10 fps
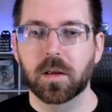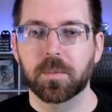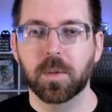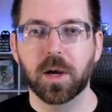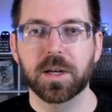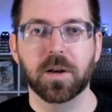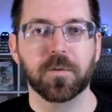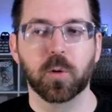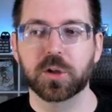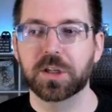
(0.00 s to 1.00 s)
But
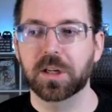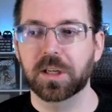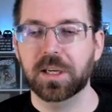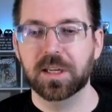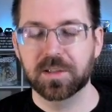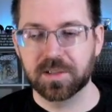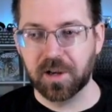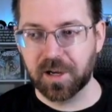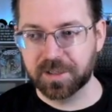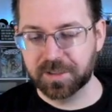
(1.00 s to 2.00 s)
unfortunately, it is
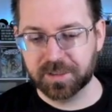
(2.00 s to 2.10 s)
not.